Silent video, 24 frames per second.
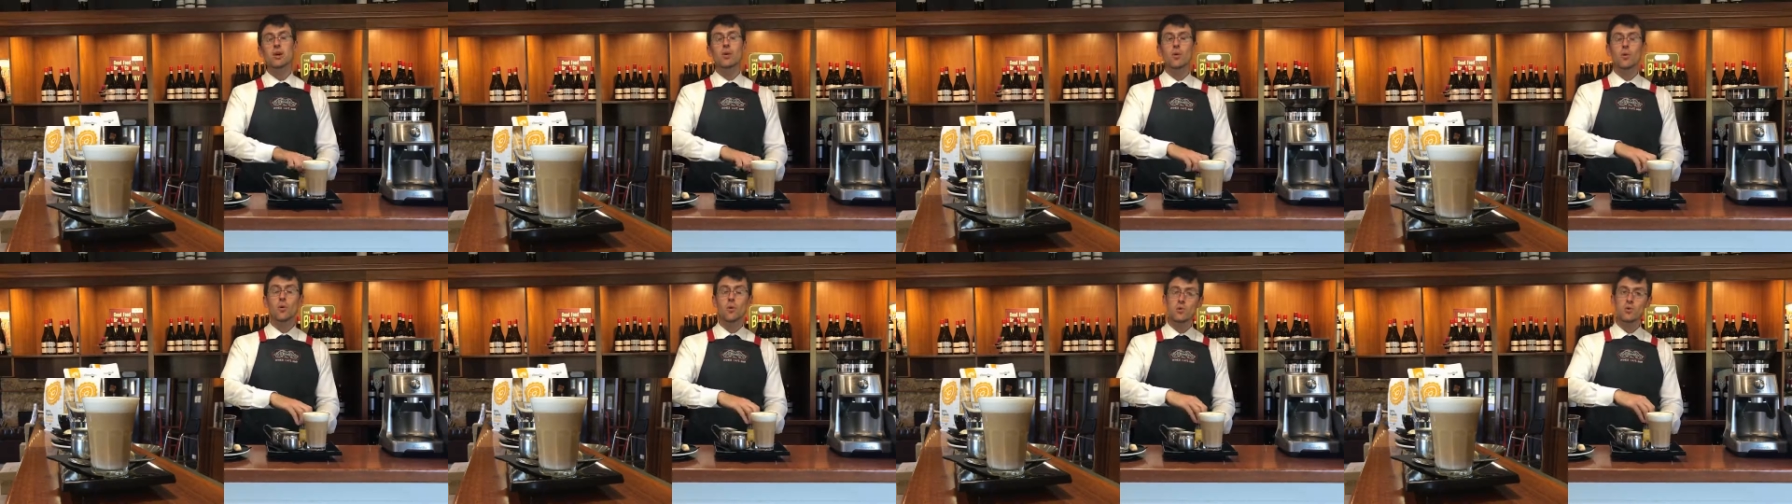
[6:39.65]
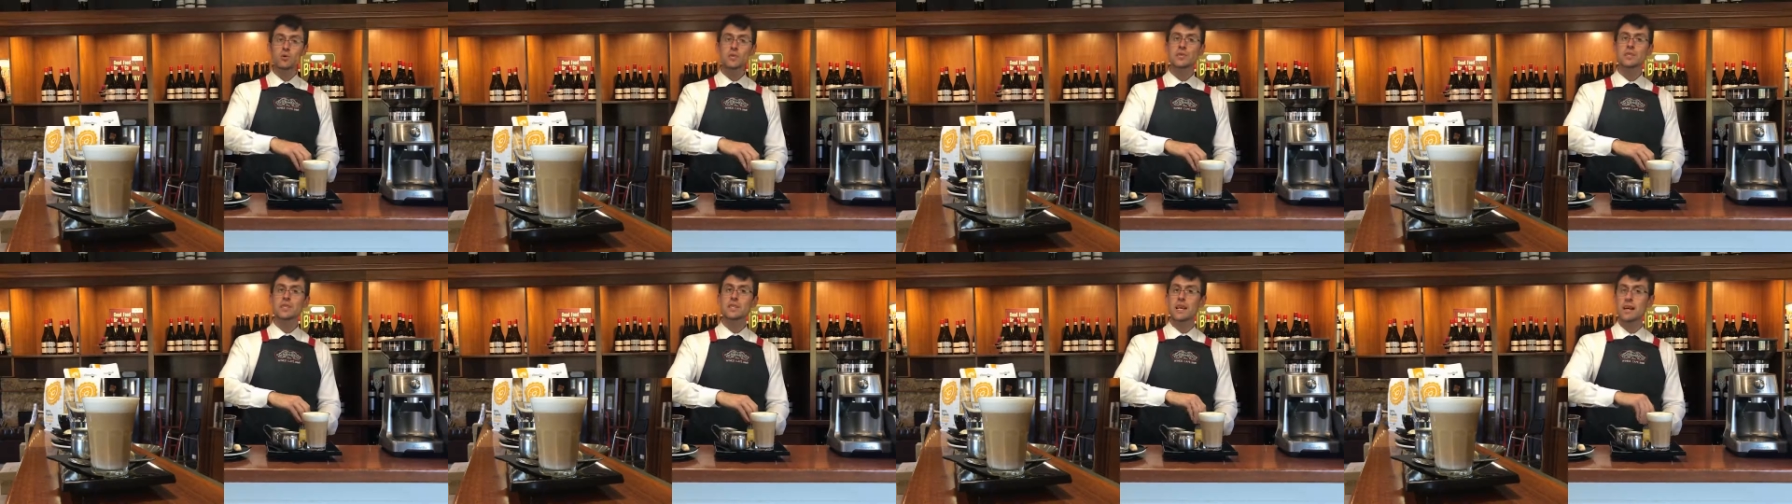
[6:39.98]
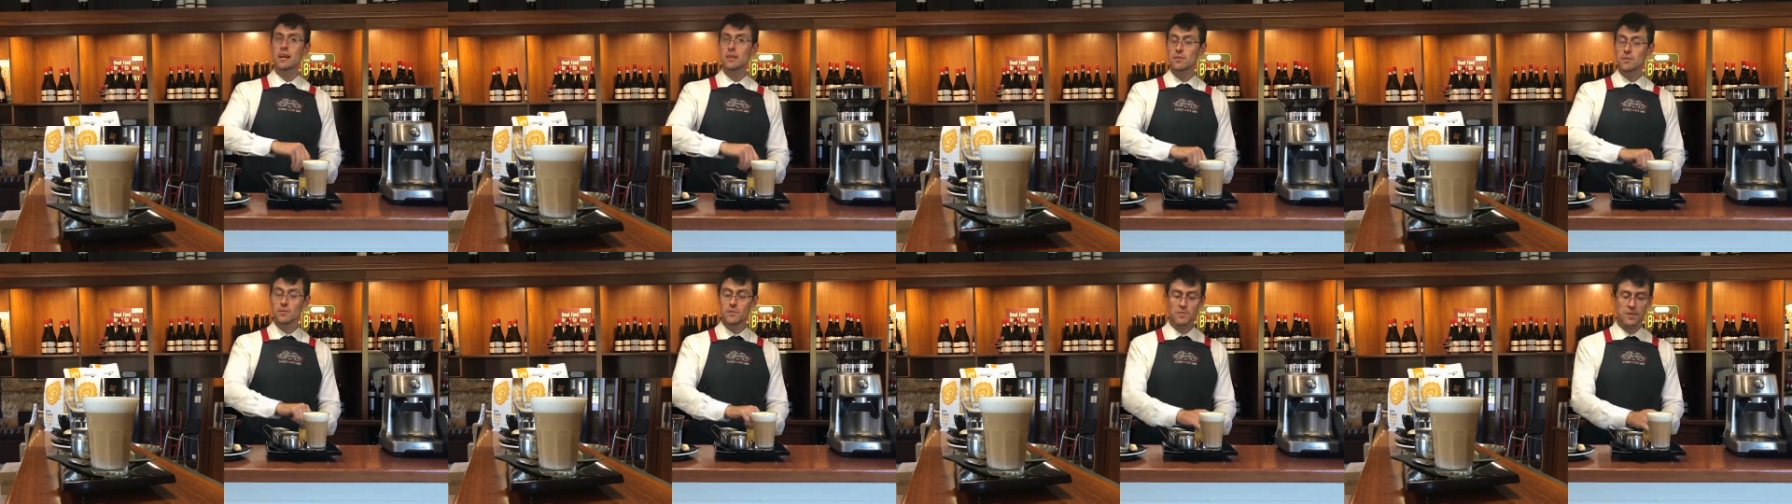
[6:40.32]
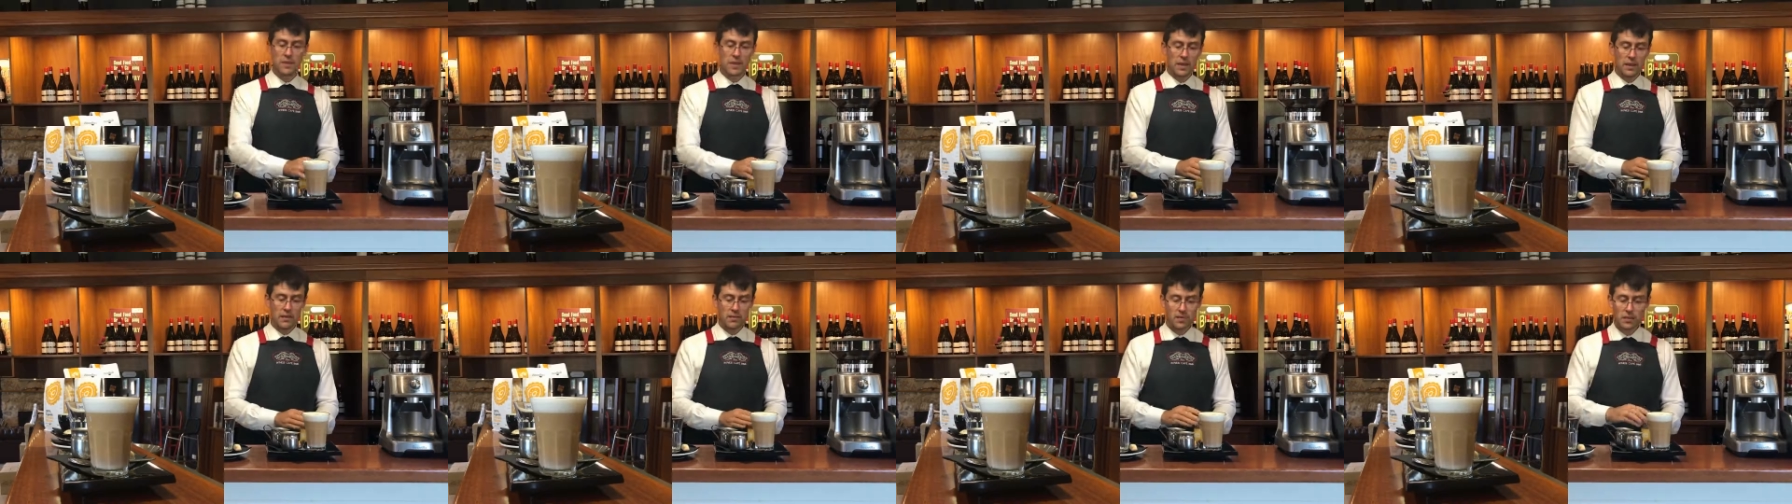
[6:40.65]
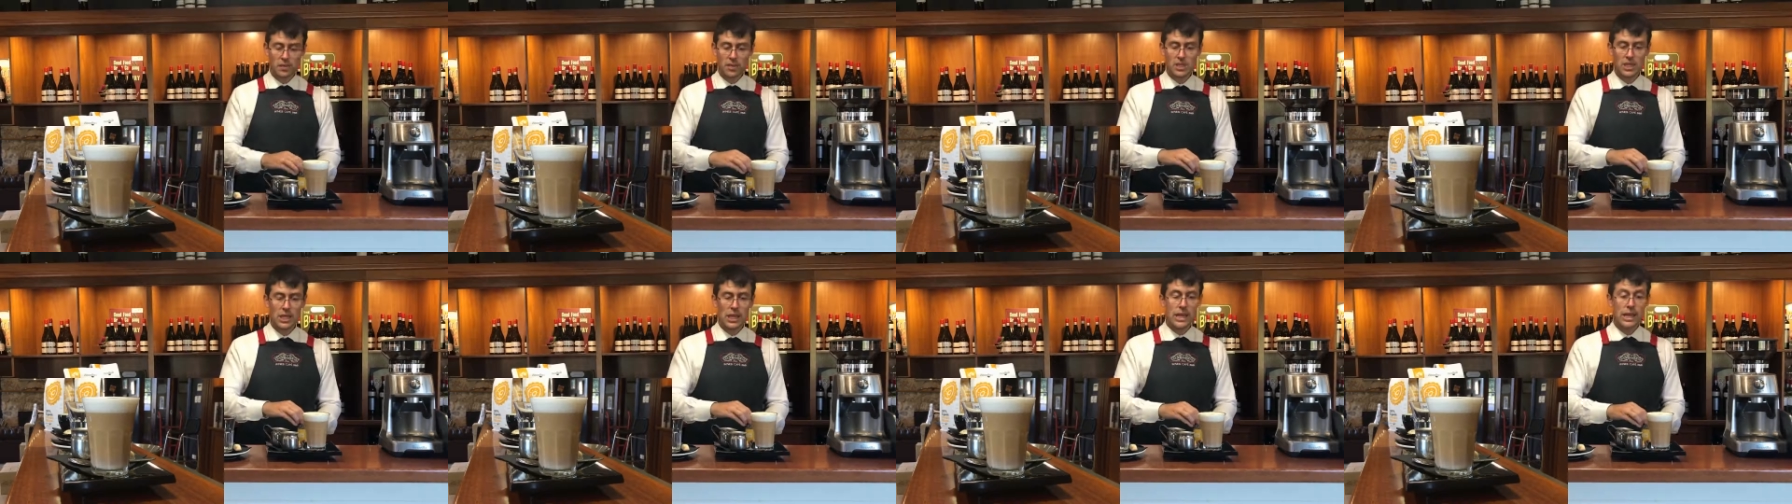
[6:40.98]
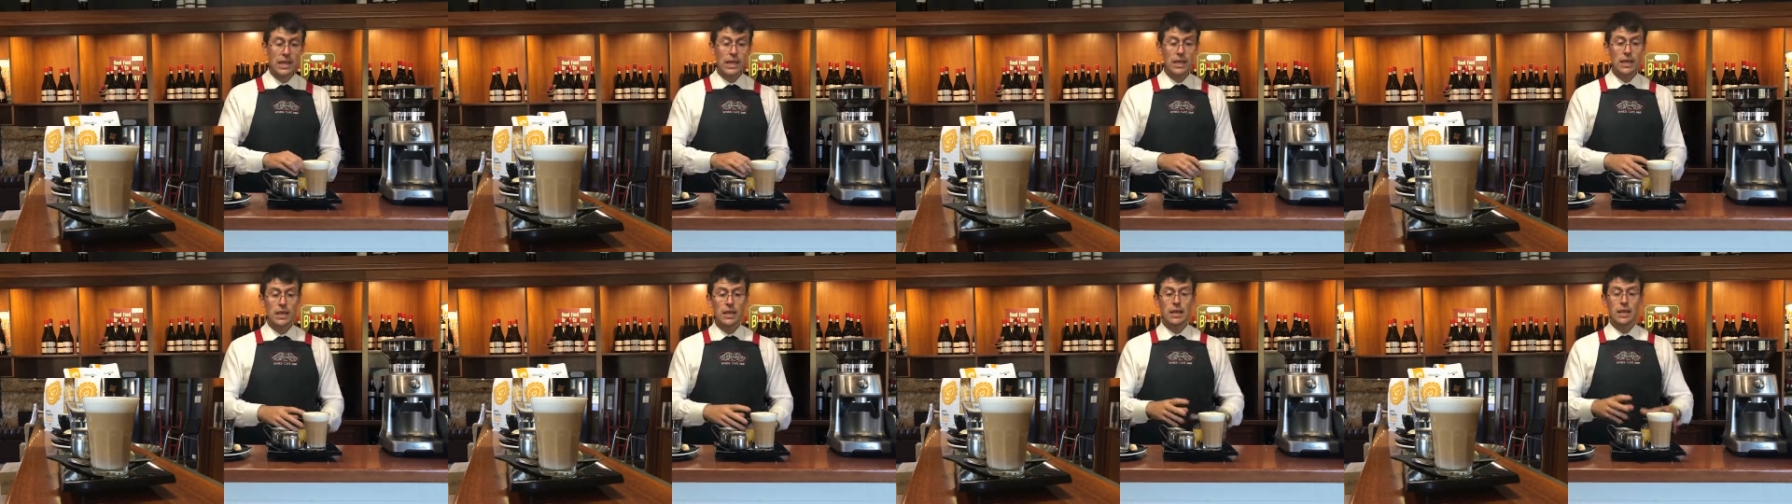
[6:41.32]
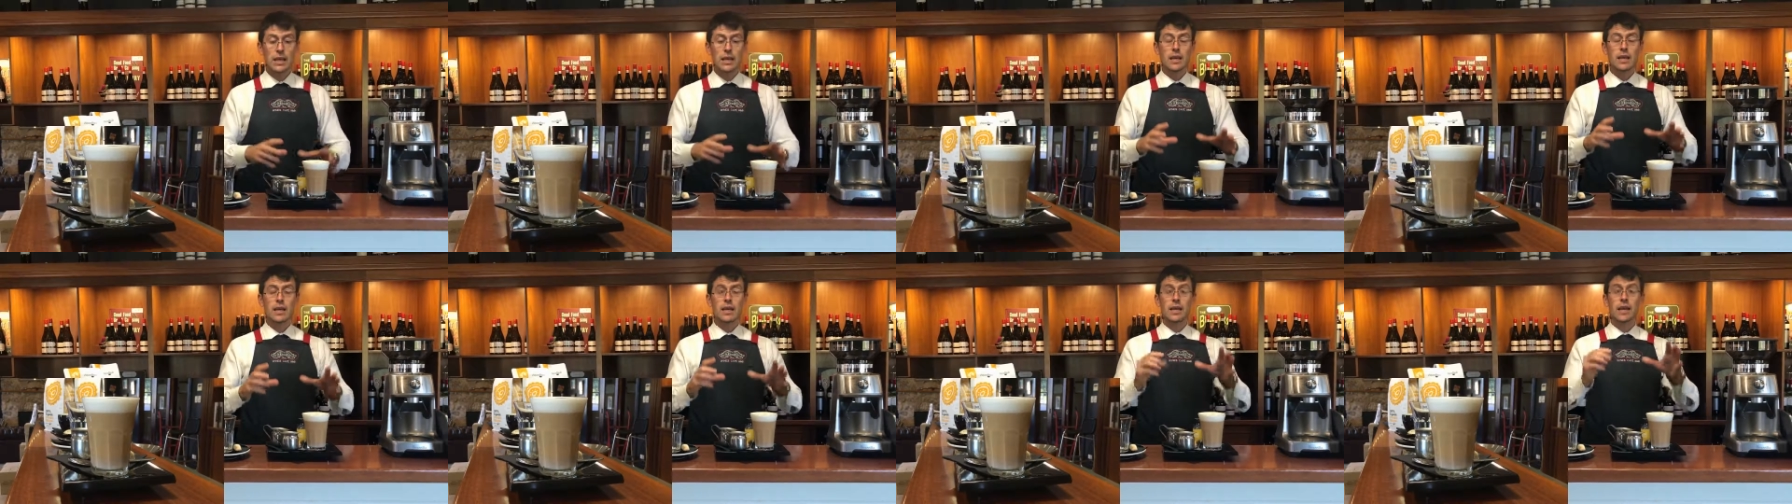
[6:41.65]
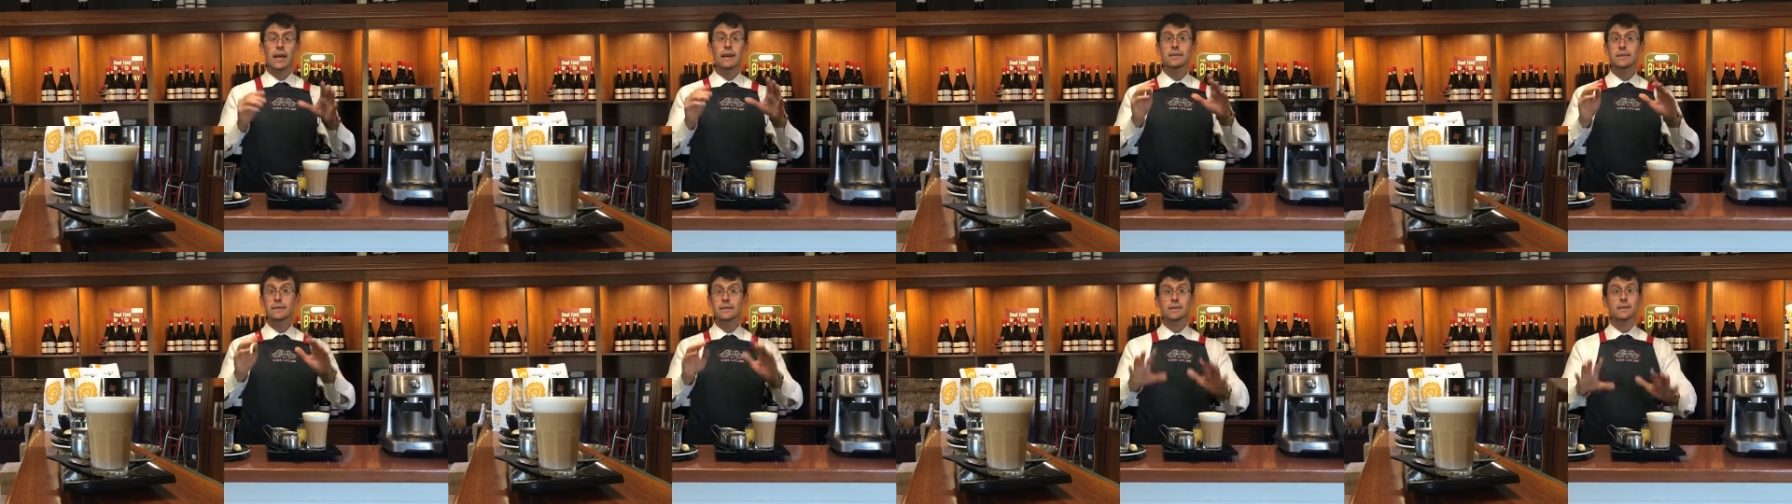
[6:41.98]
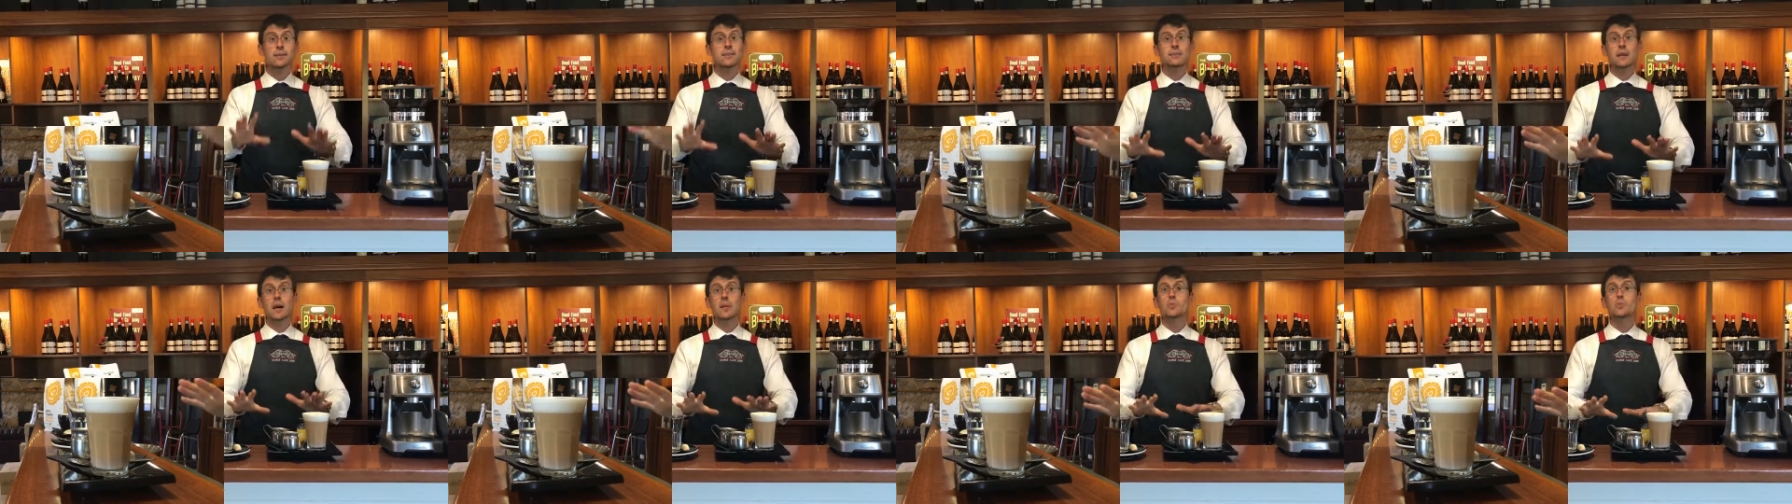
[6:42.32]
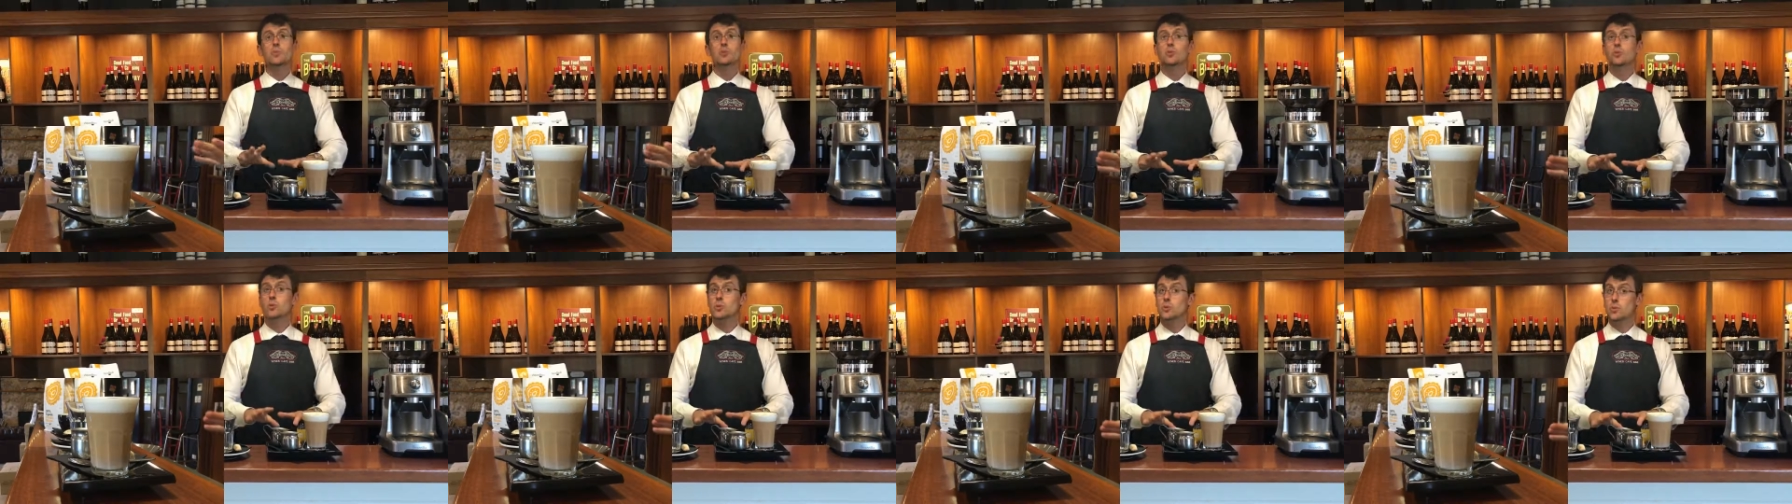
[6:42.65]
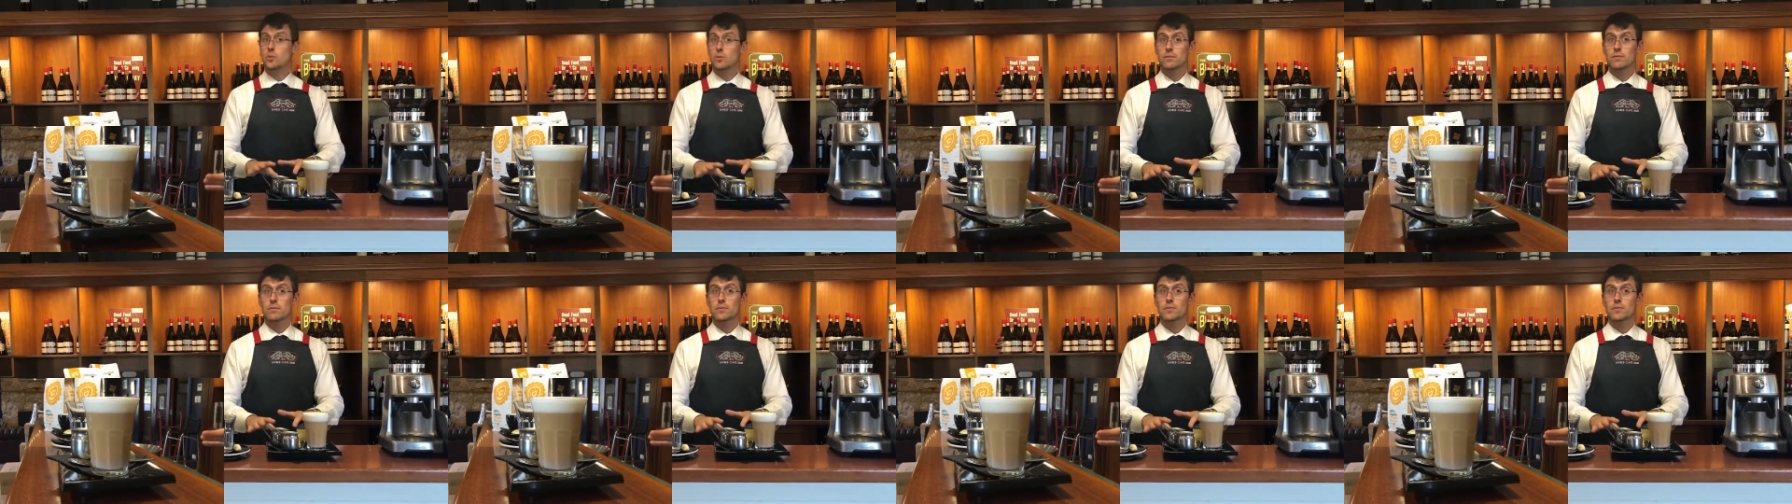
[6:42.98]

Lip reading: all these kind of flavors, and this is up to you.